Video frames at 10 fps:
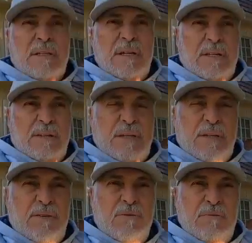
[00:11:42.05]
and
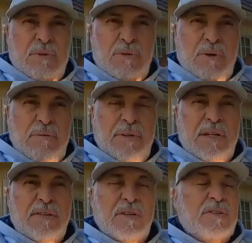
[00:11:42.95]
you know
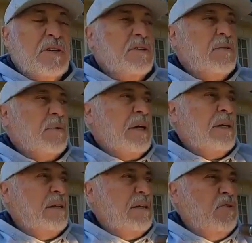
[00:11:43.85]
everything is adjusted
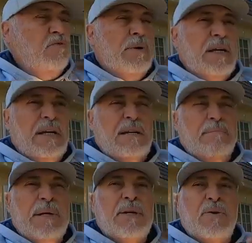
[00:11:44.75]
right, you might get a
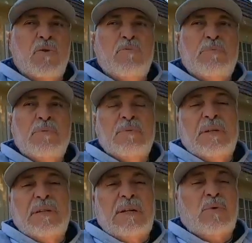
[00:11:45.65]
better group,
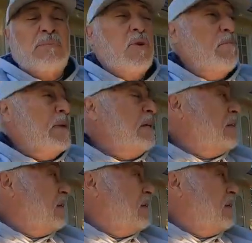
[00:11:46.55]
and that's what I'm hoping.